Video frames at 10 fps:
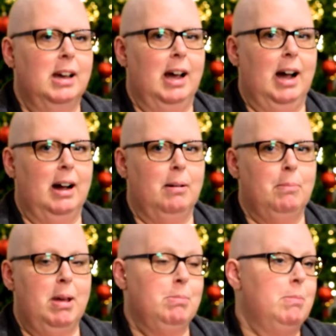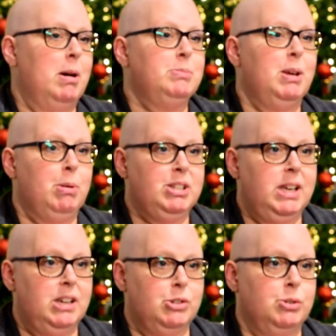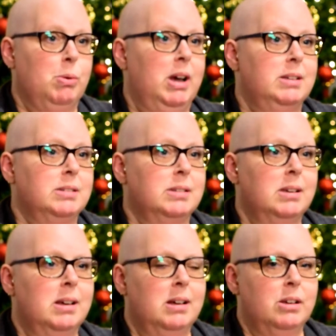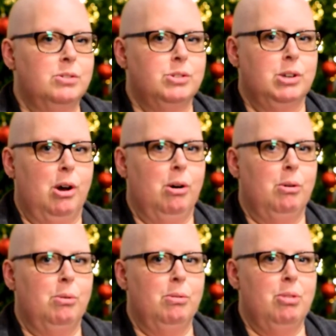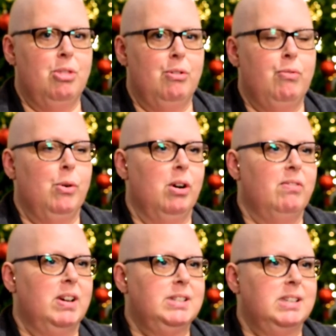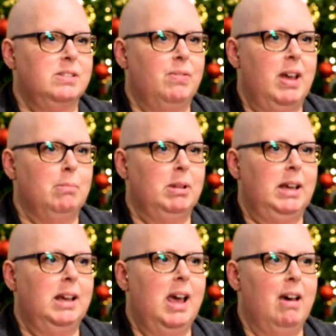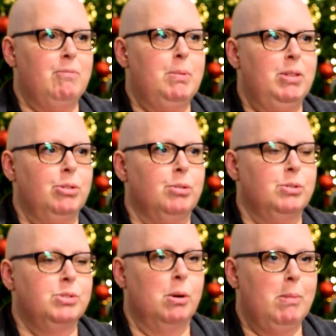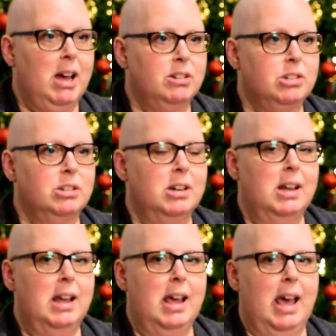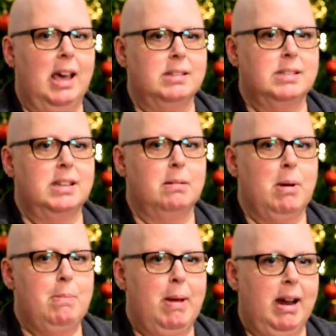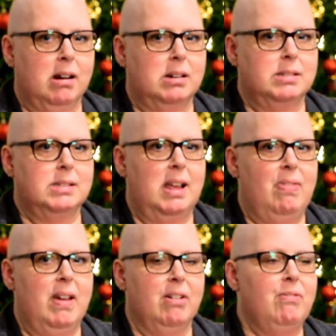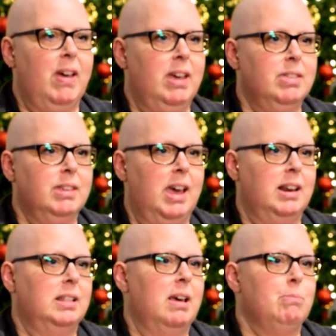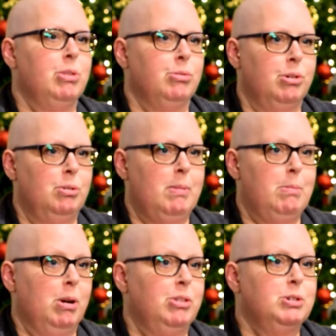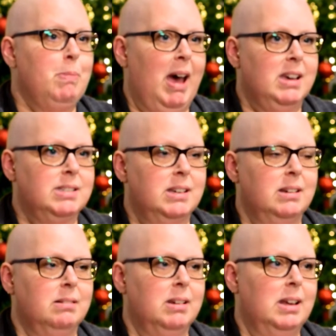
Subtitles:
And my mom's had breast cancer twice. So the four of us as a family have been through so much, and seeing my parents and their faith, getting them through my brother's passing,